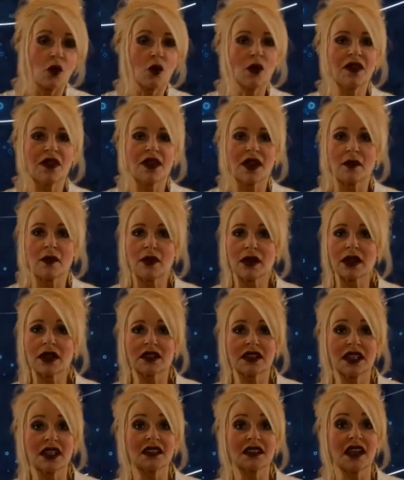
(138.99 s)
With the
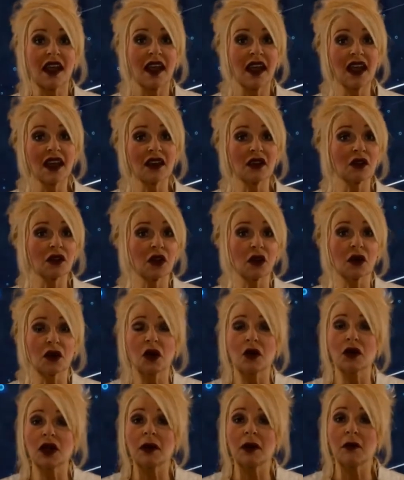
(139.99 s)
ability to handle
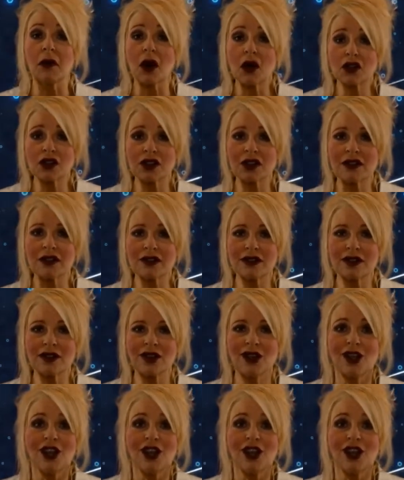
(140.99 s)
your own emotions,